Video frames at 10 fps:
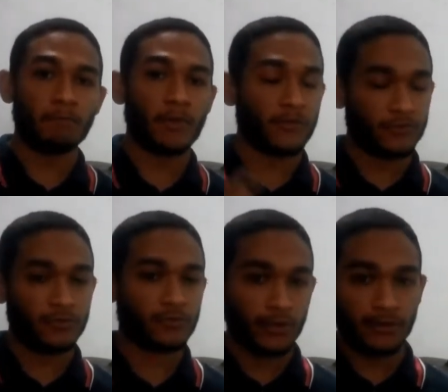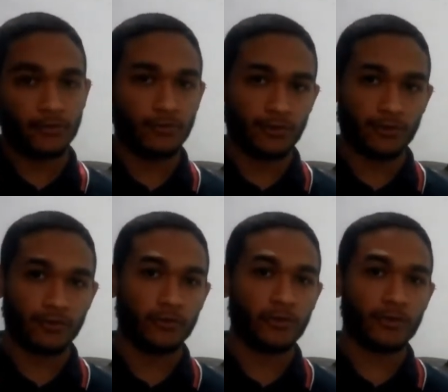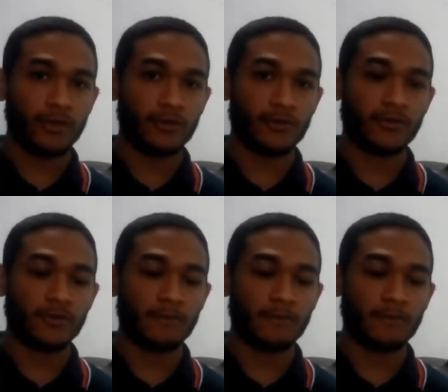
as you train your ears,